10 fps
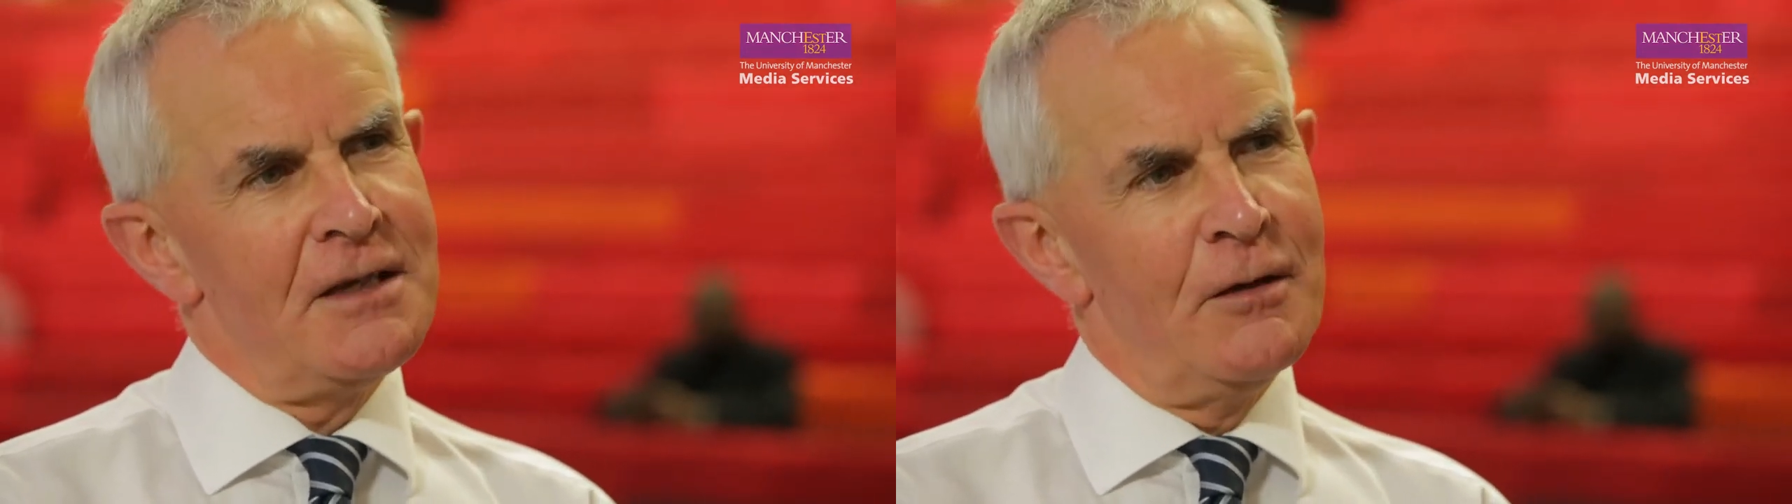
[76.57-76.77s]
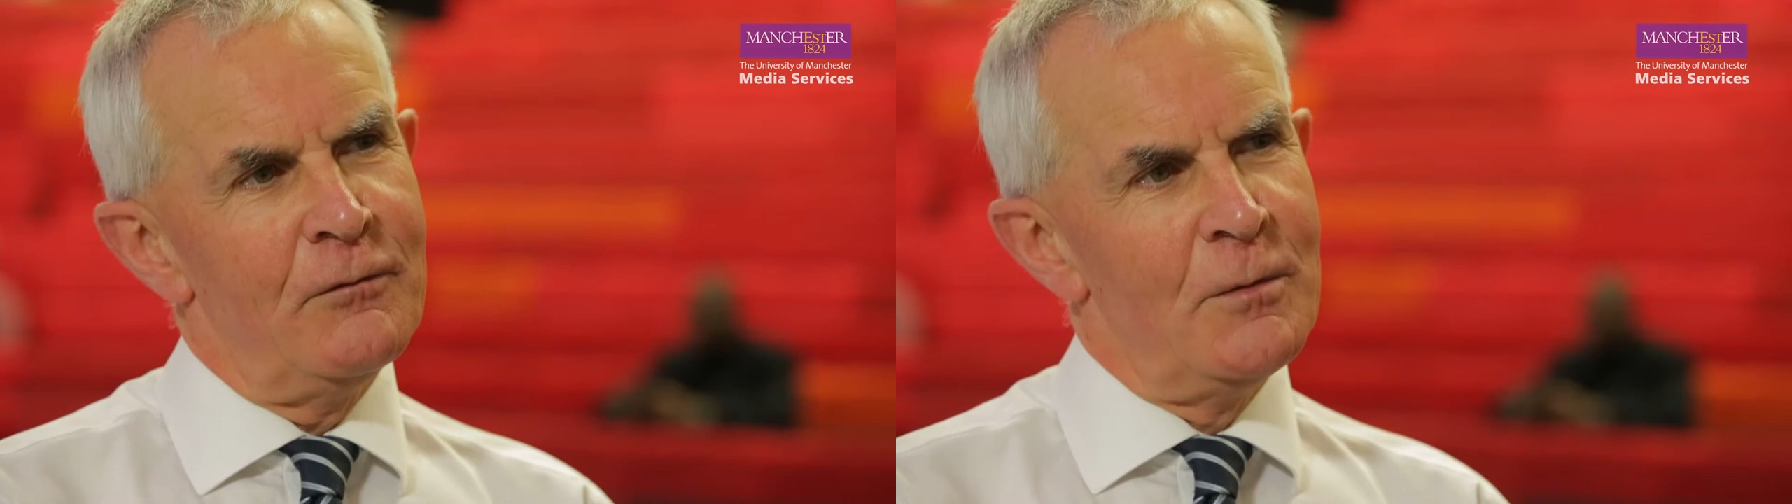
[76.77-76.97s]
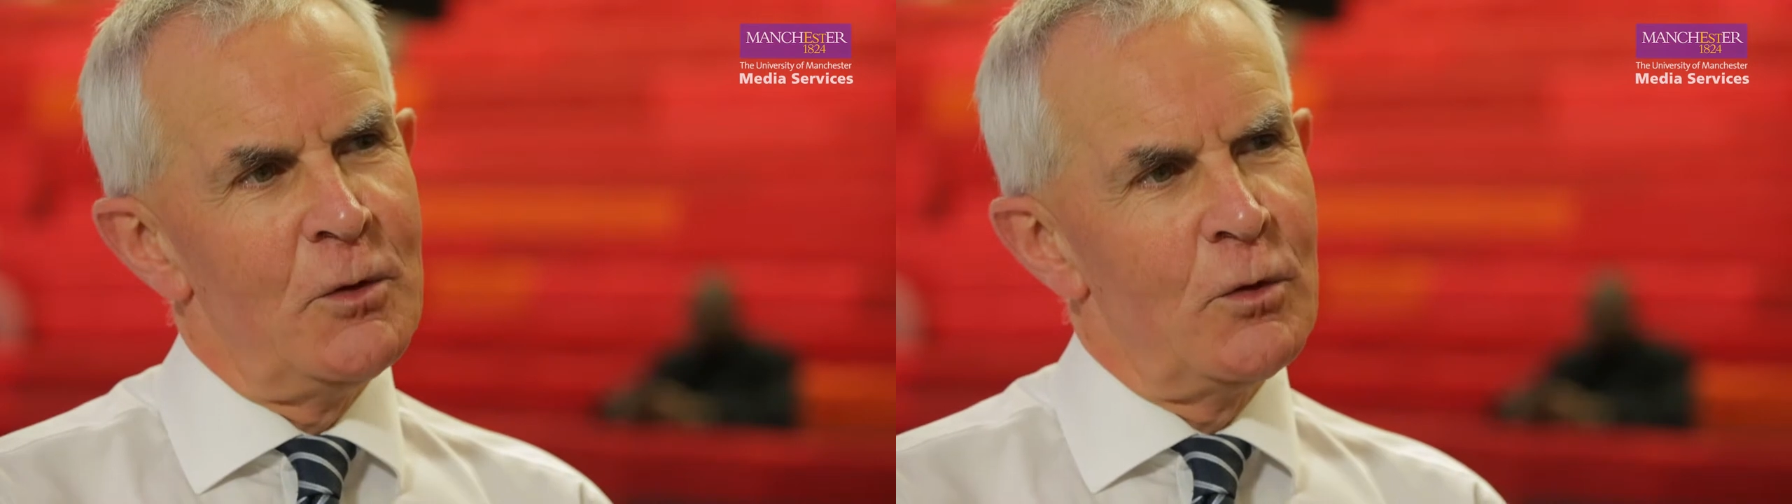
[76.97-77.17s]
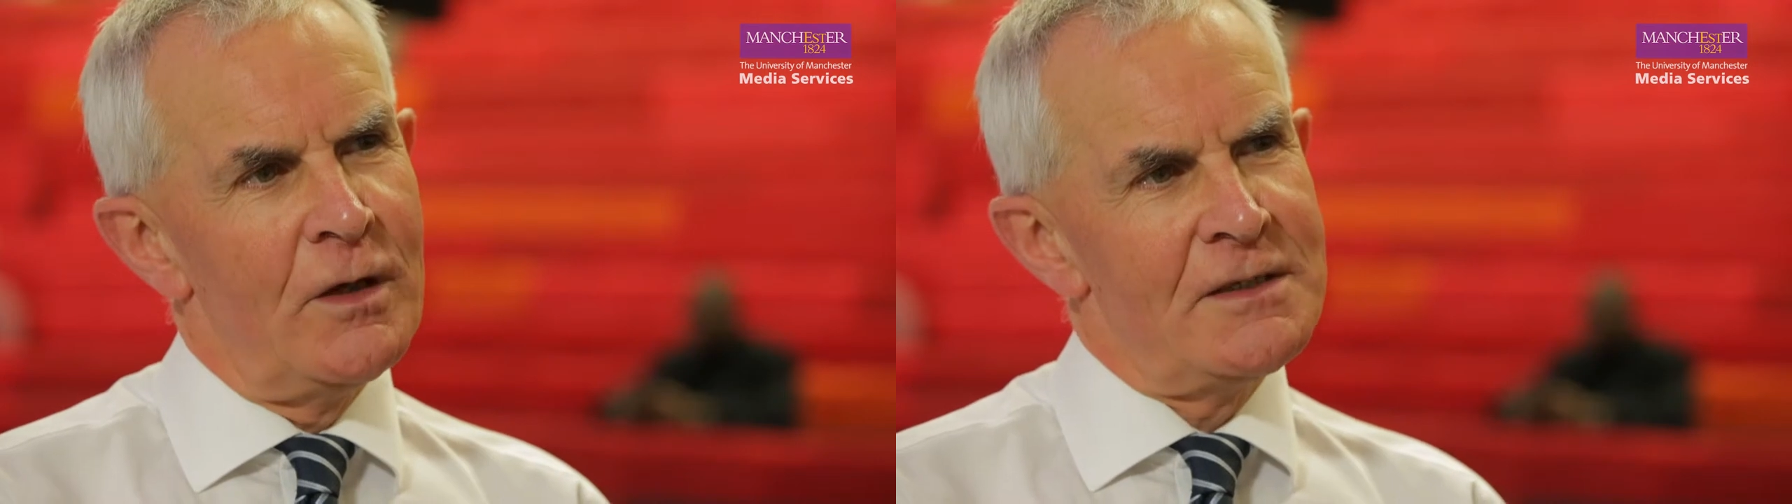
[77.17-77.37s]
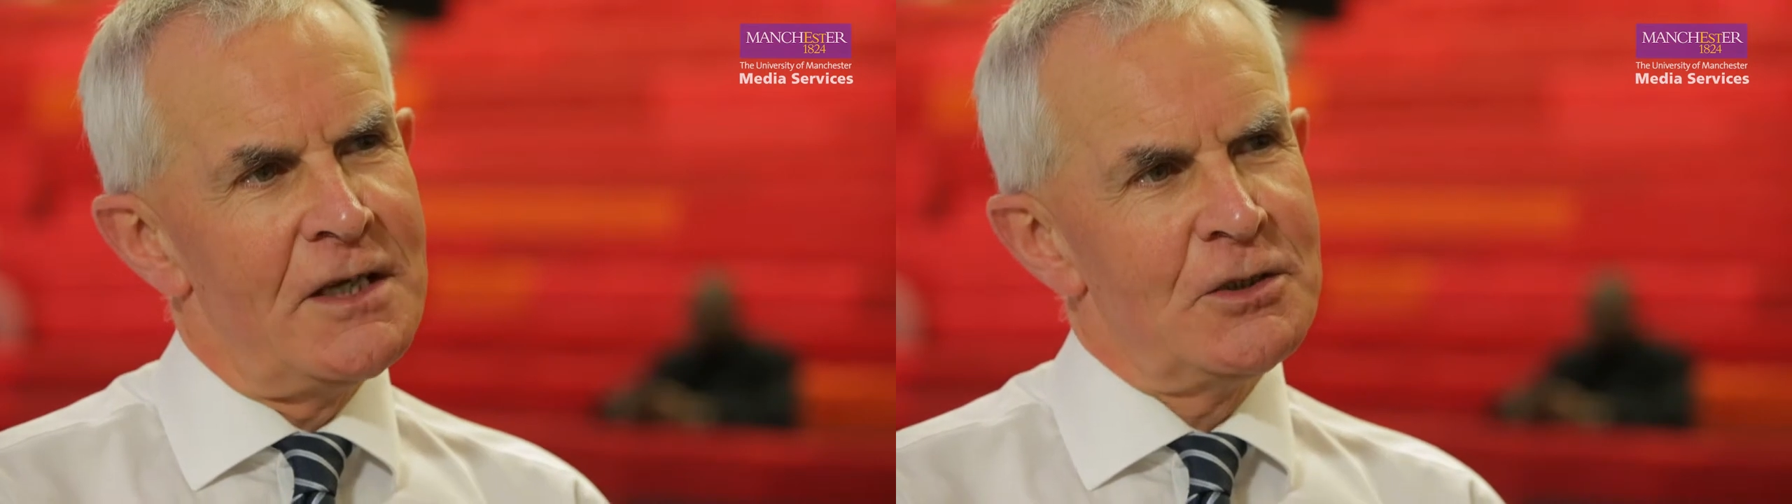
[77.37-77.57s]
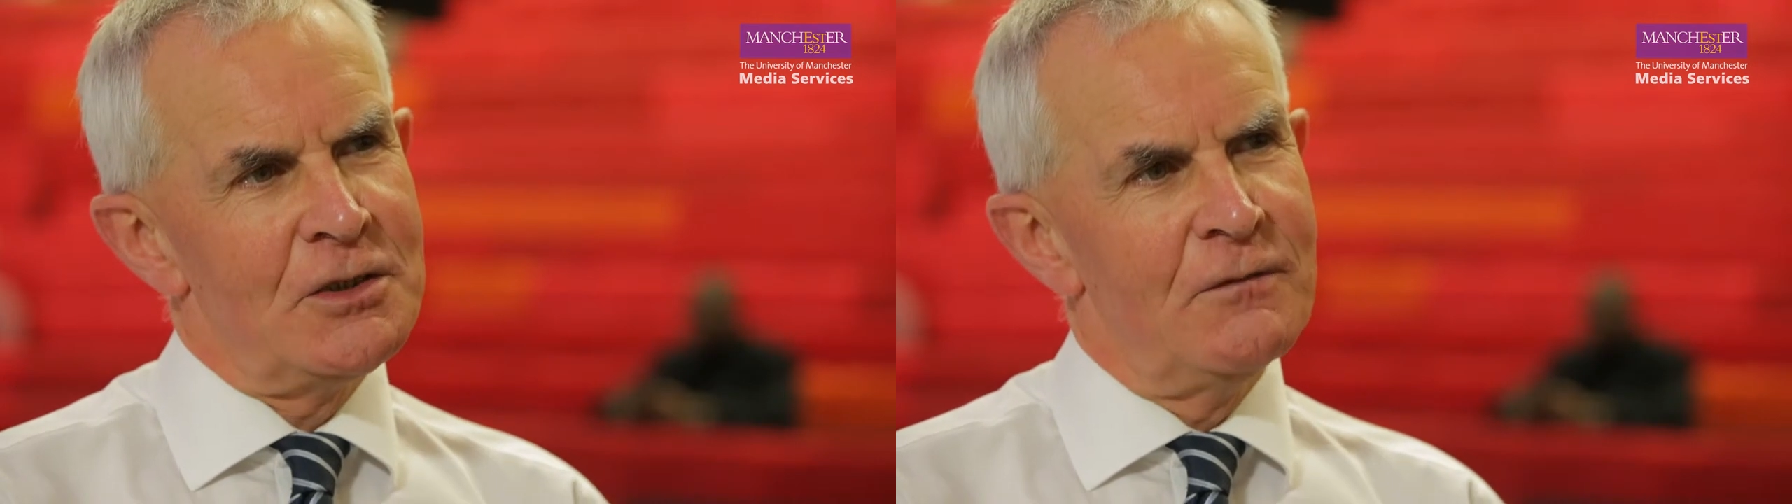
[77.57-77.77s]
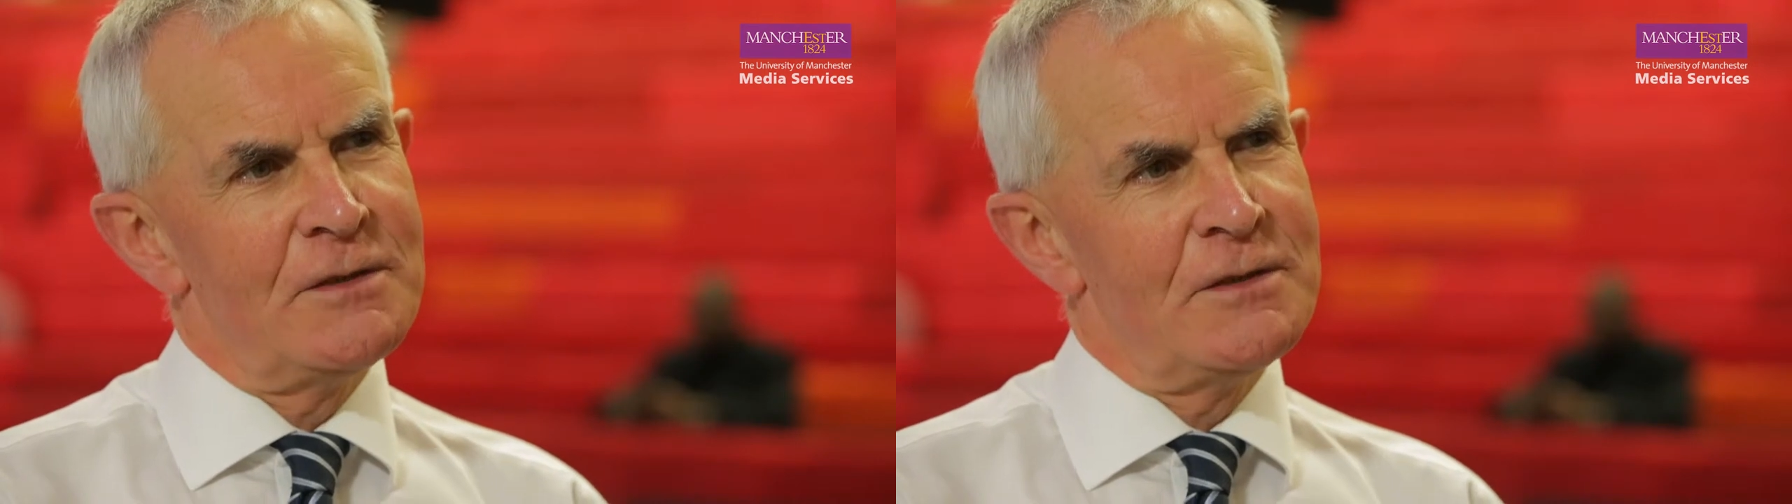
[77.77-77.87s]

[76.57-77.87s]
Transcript: going from an organisation